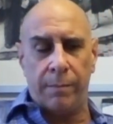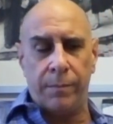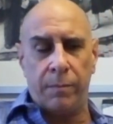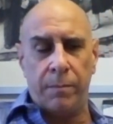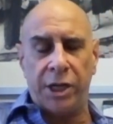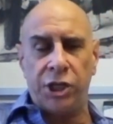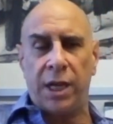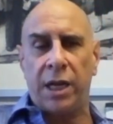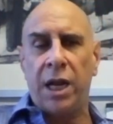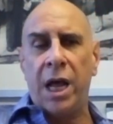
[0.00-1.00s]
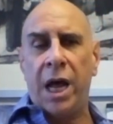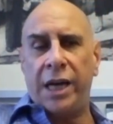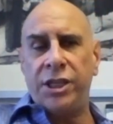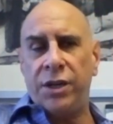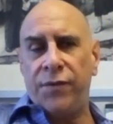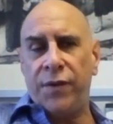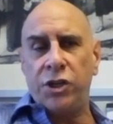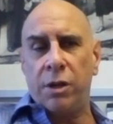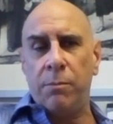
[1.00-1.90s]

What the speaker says: mentioning it. I just finished a